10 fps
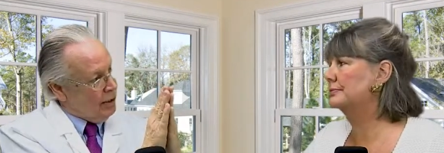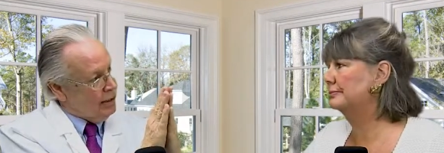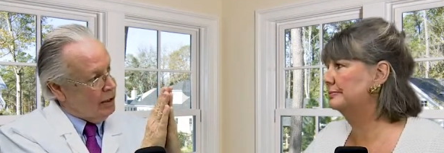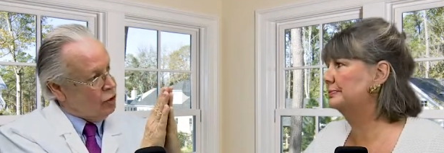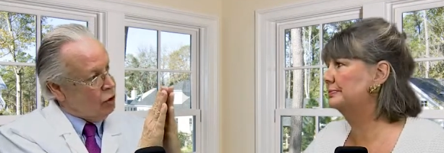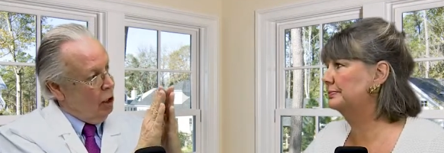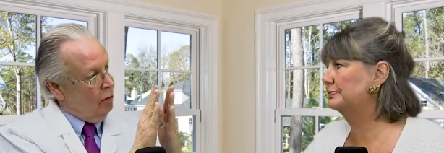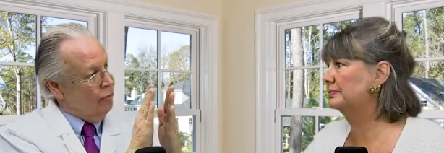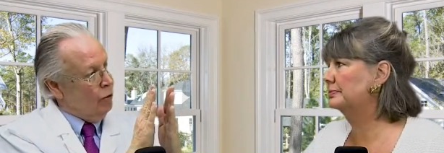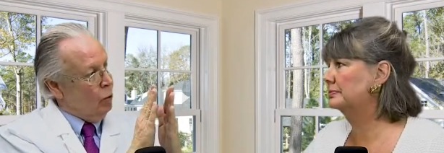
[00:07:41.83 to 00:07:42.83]
Speaker 1: that
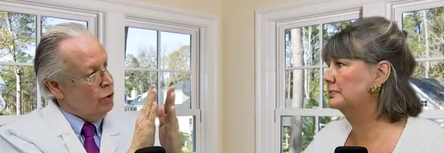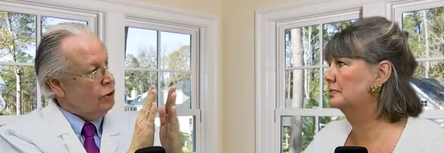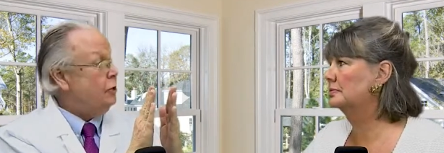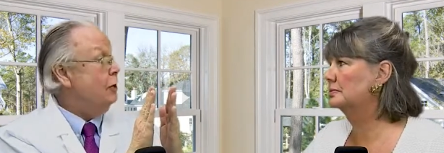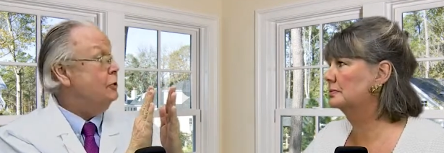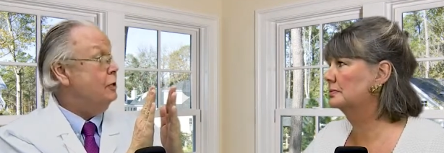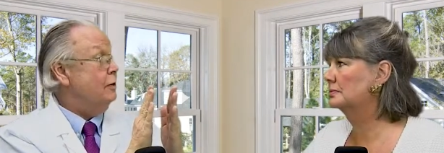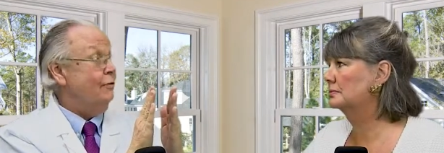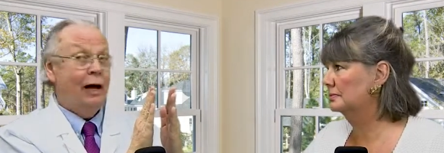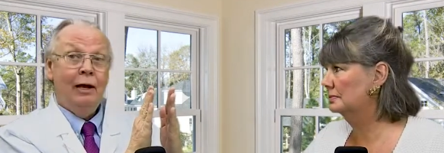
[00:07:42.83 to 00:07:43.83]
jaw forward, the tongue is going
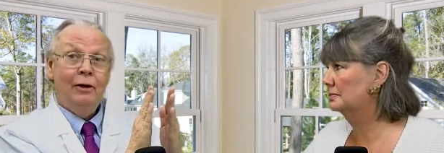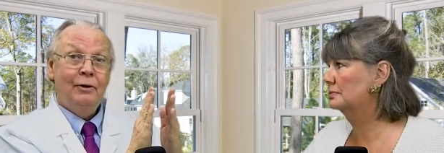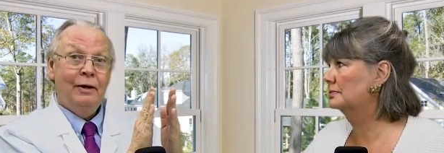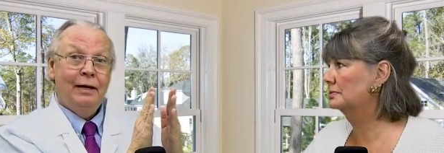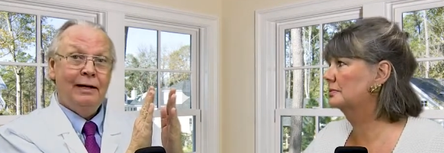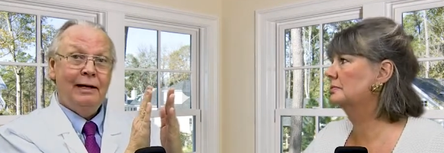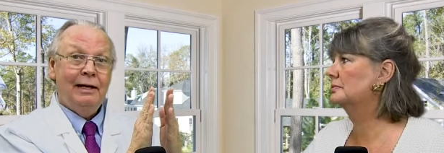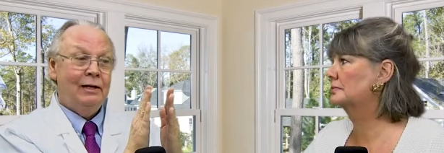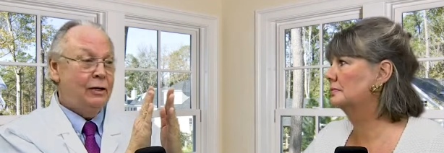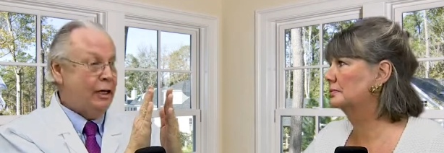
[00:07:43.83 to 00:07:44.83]
to follow
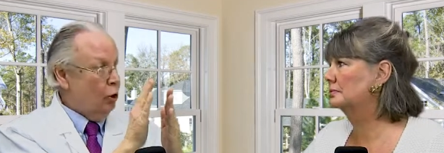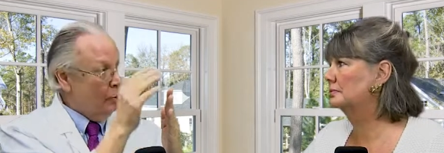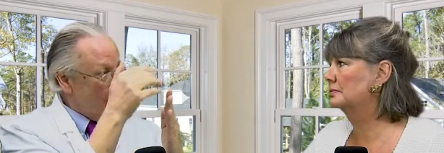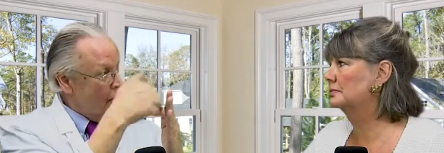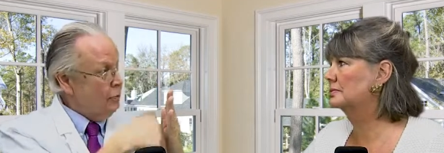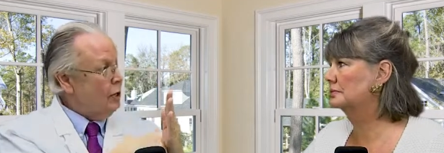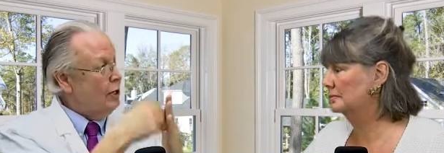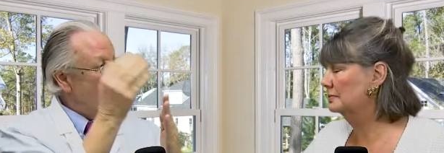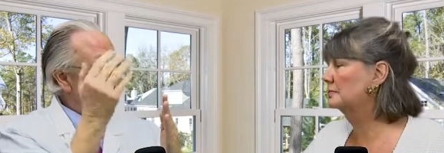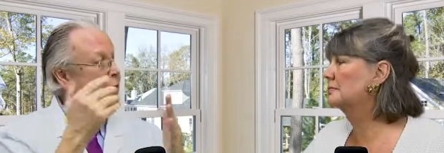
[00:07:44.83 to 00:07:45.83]
and it opens up that
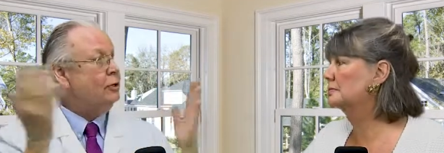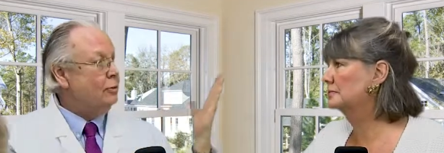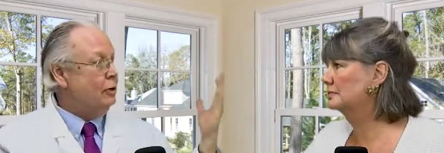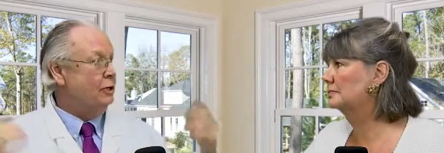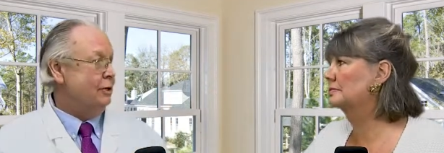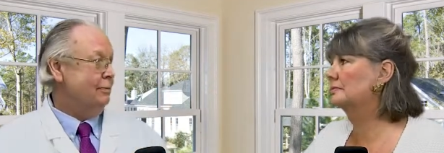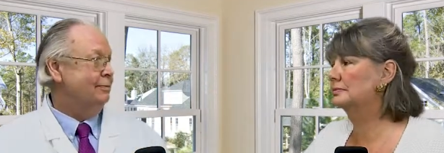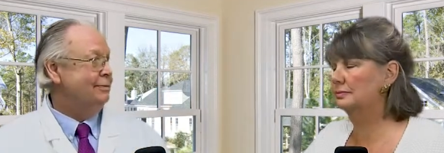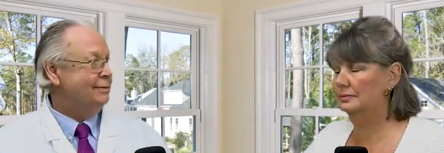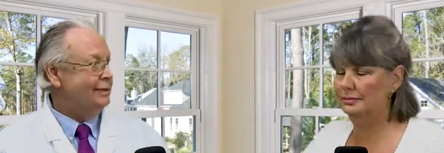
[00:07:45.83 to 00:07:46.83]
airway and you're breathing.
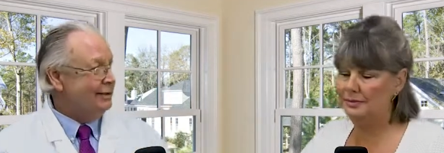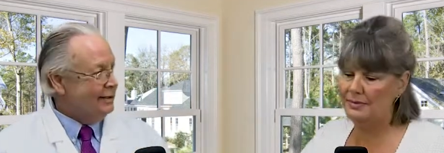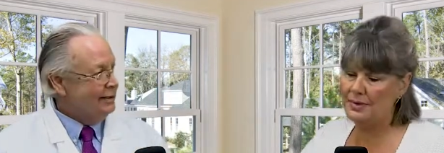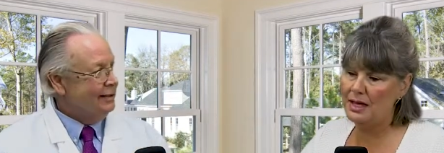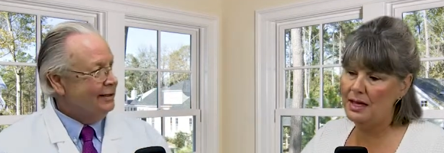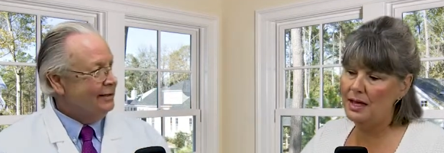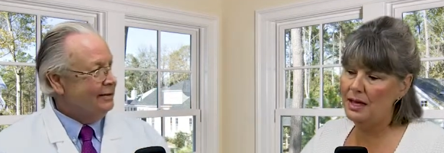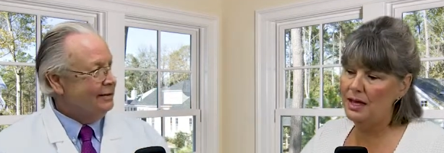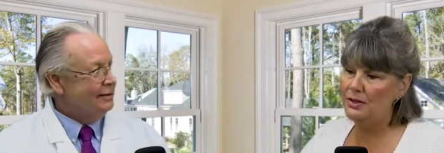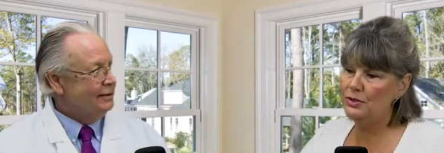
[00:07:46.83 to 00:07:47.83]

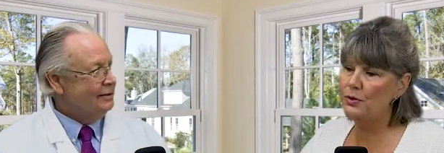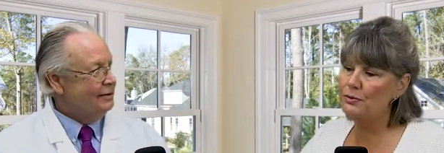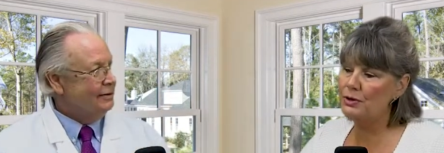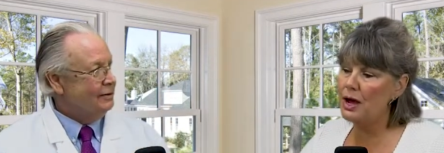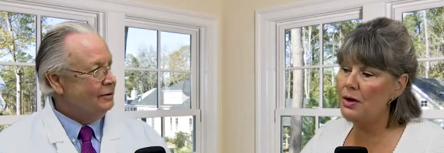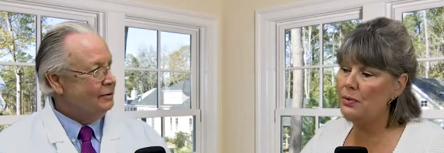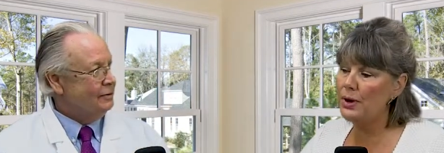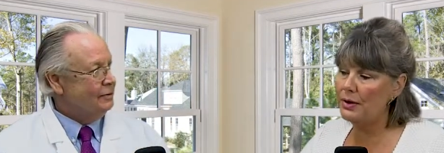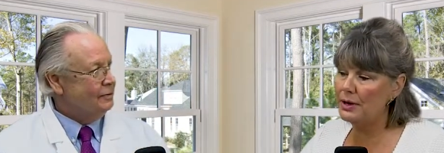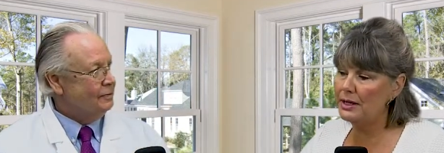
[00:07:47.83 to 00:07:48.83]
Speaker 2: So if you're not
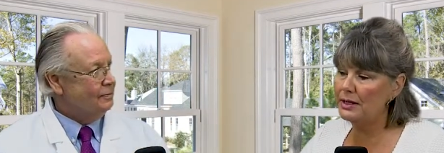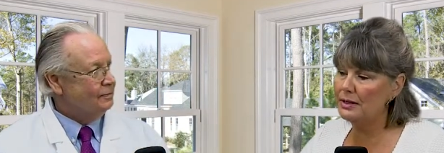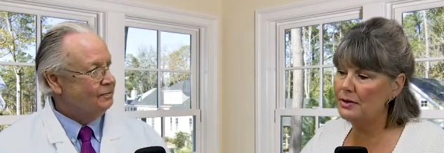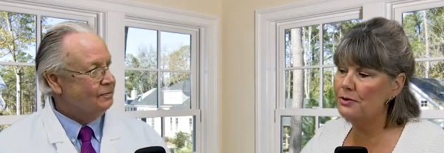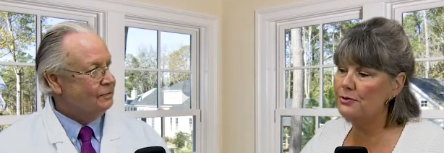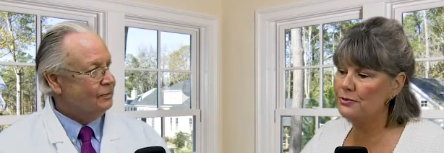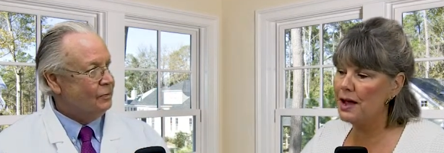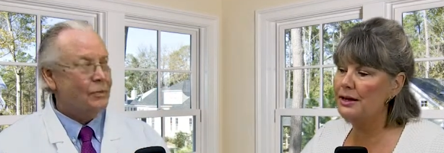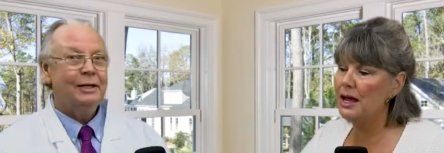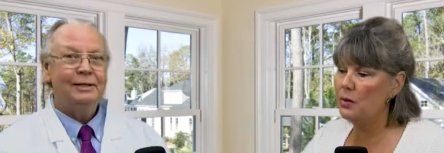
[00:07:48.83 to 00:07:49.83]
wearing it,
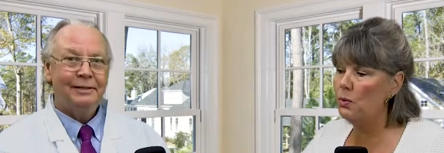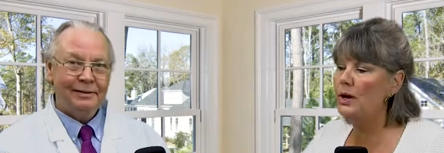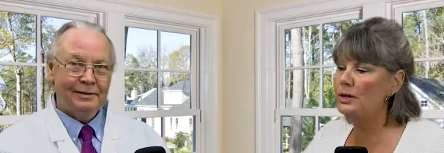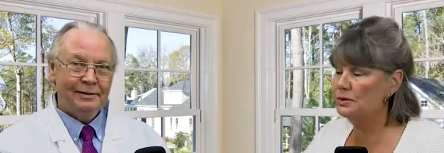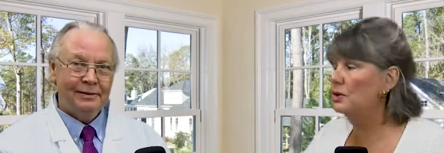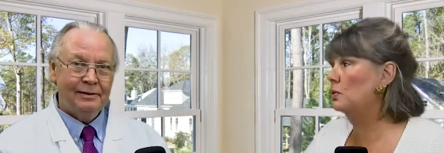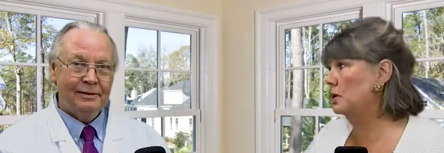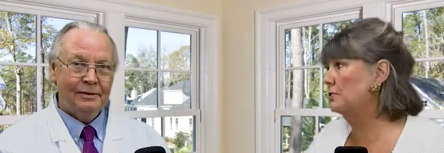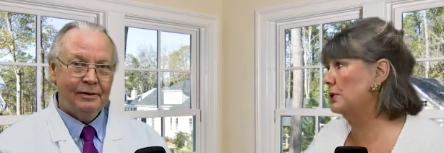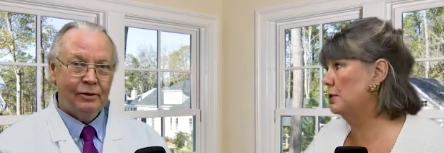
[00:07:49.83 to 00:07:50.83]
find out what is going to
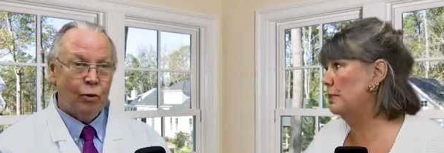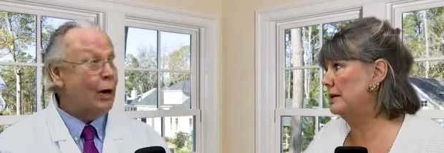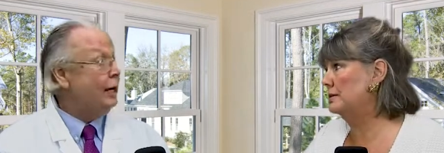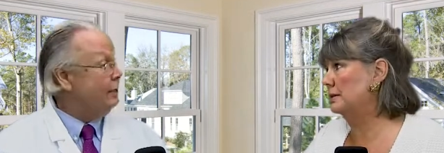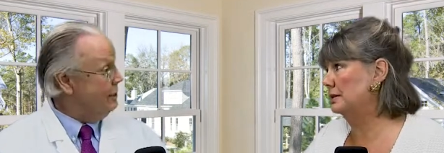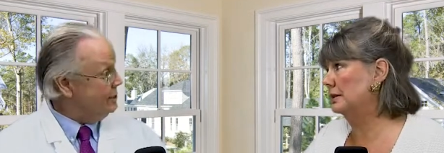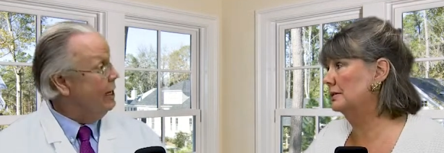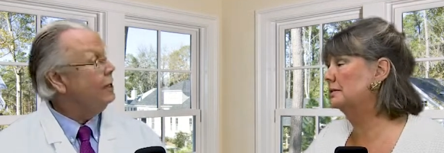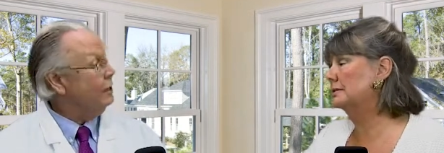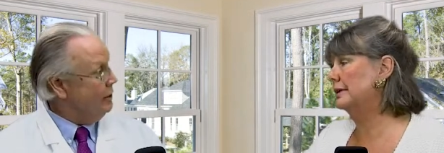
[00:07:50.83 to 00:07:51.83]
work for you, basically. Right,
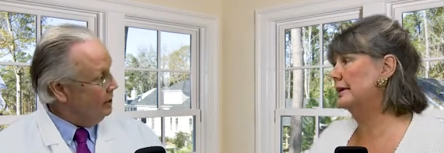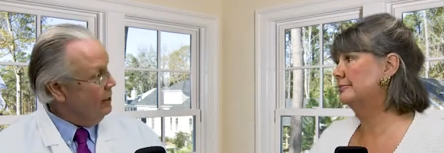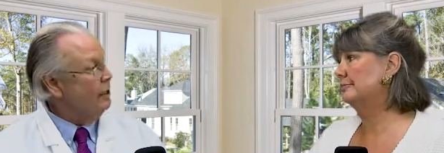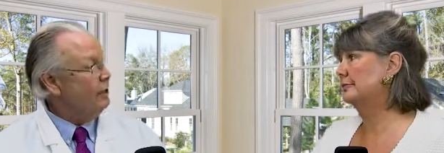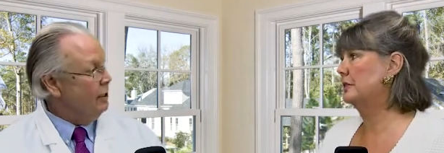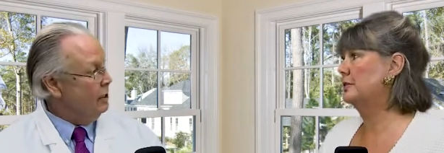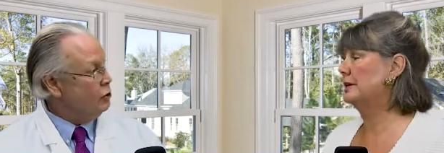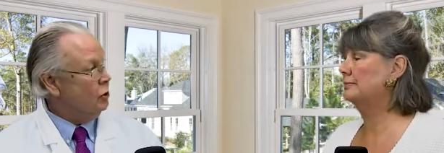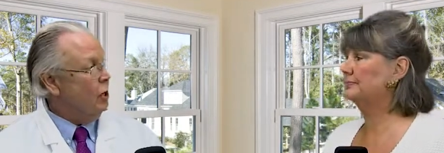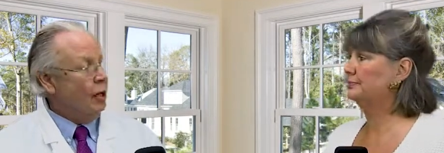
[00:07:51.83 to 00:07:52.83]
exactly. Right?
Speaker 1: Yeah, yeah. Right.
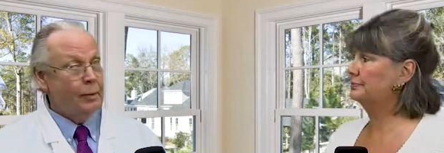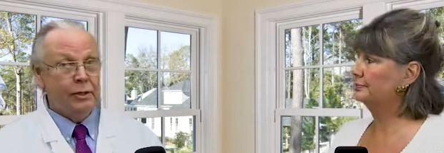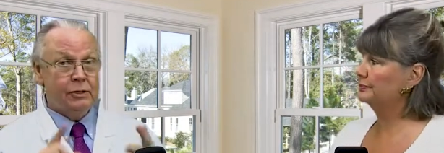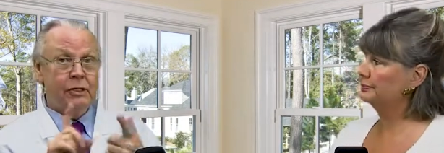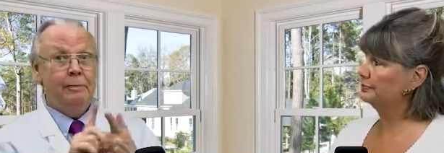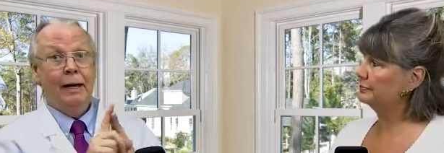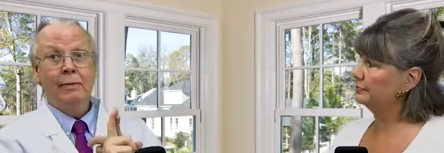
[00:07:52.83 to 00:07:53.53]
So, I mean, the CPAP